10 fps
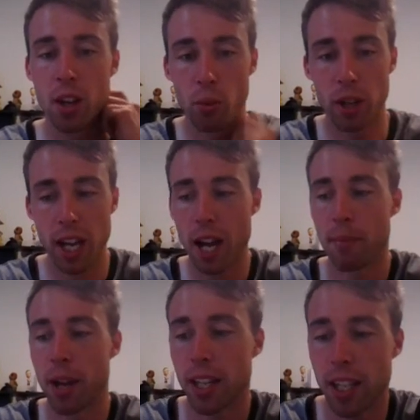we are
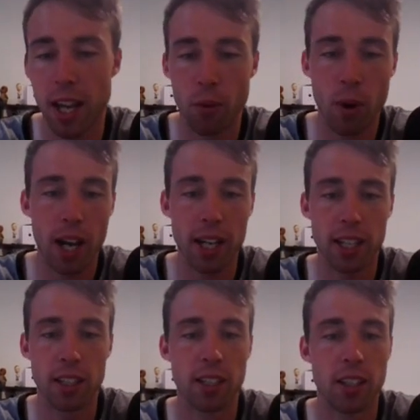making our way
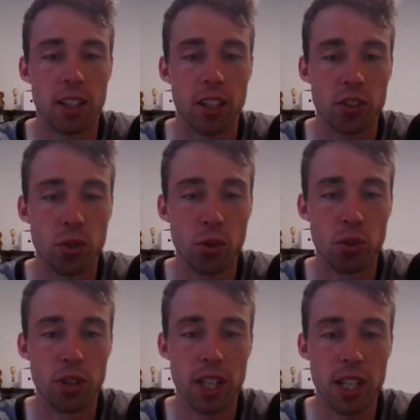to
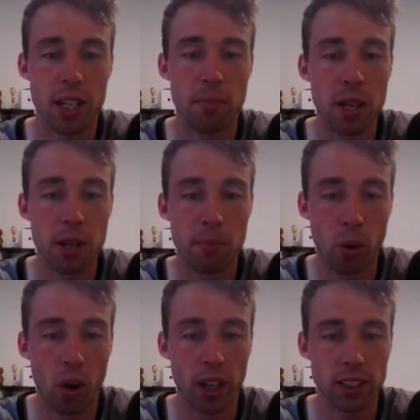the
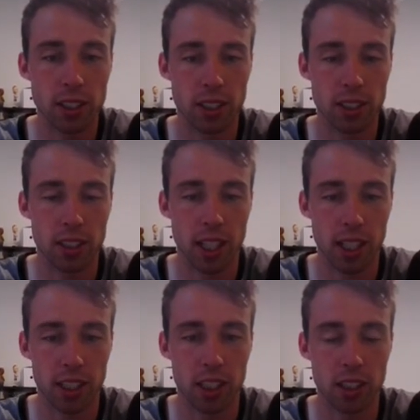mid-priced
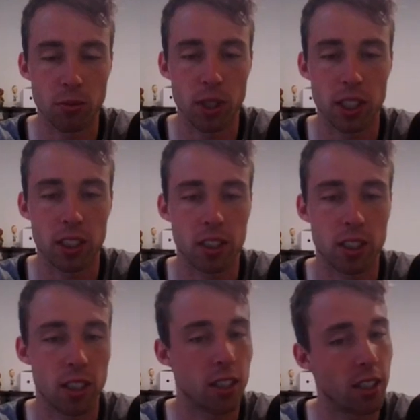section, which,
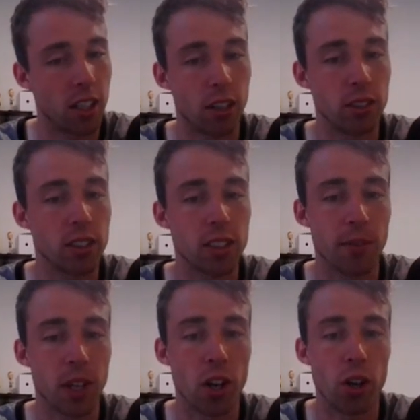you know, isn't
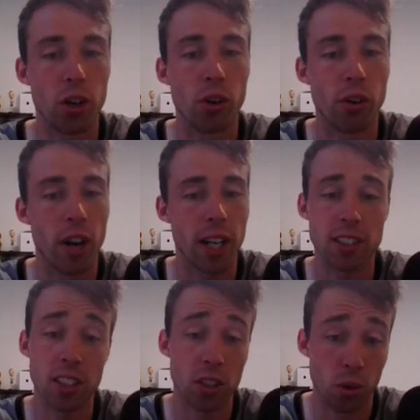something I always
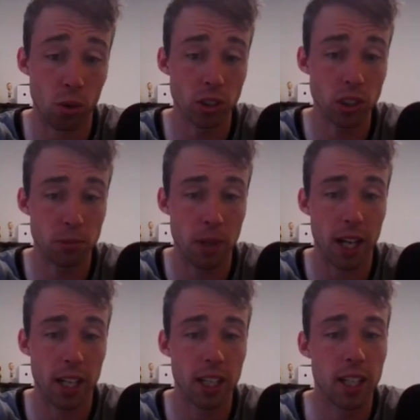endorse,
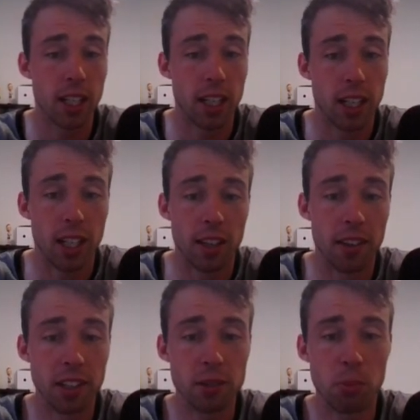but
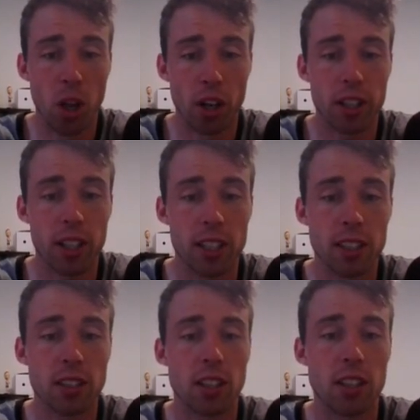this bloke
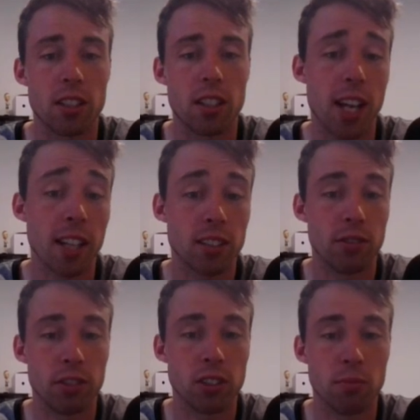is destined
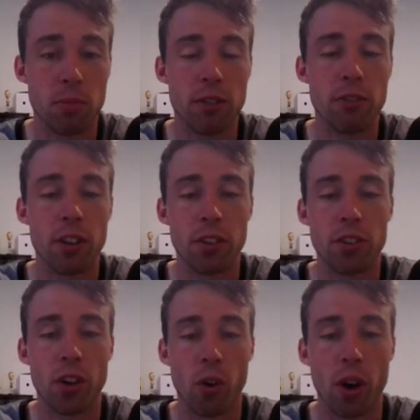for some midfield
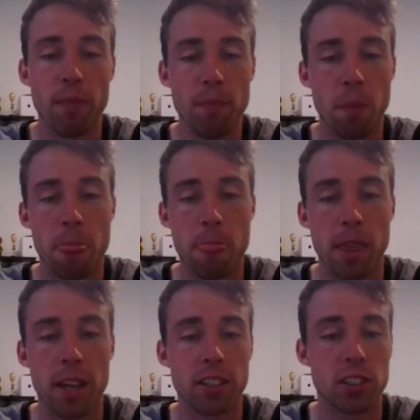time
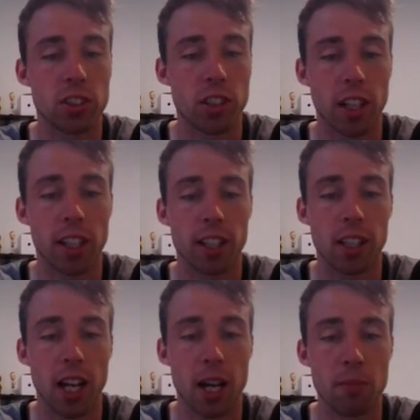in a struggling
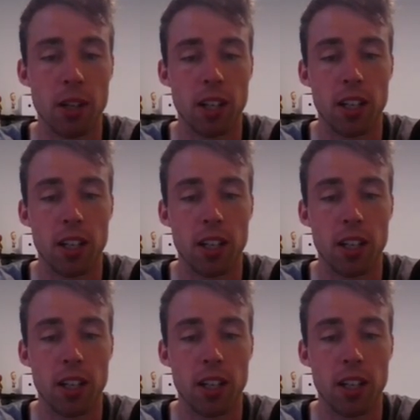club.